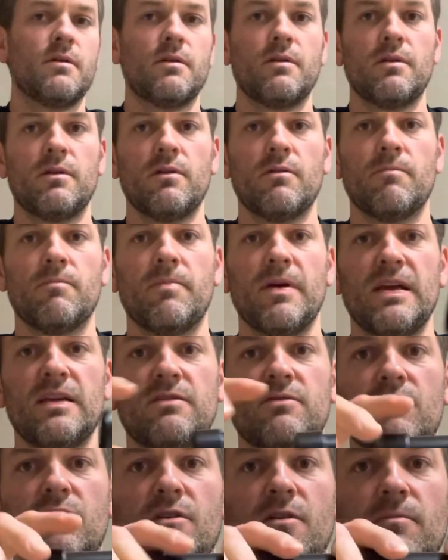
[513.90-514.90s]
Your base
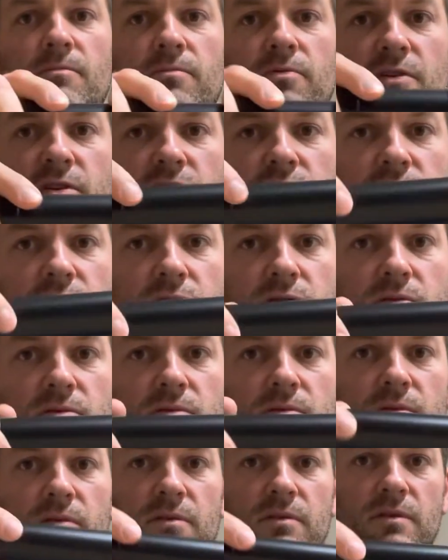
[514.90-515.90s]
will come pre-drilled.
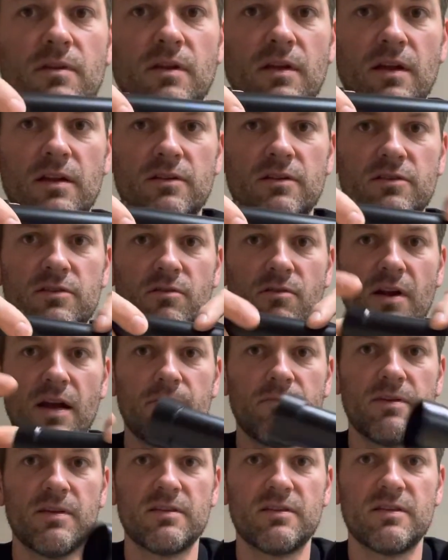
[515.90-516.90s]
I just grabbed
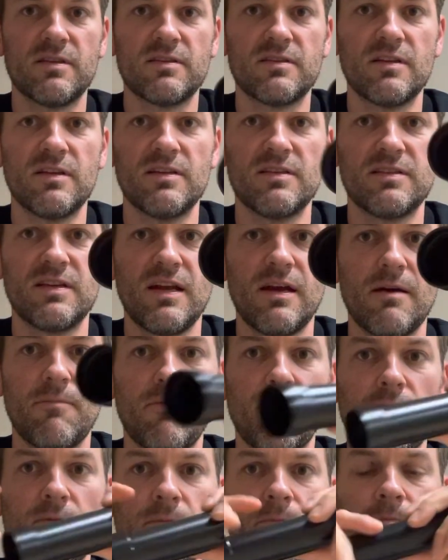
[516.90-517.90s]
this as an
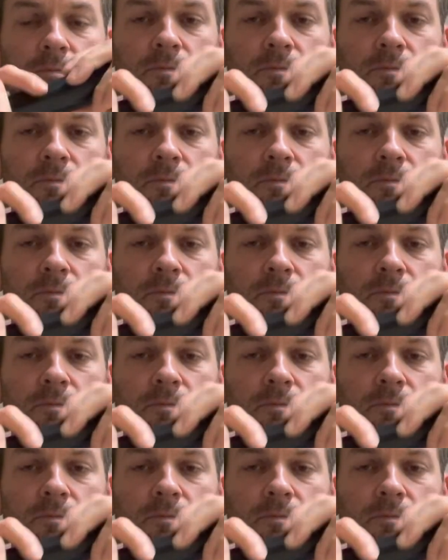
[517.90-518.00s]
example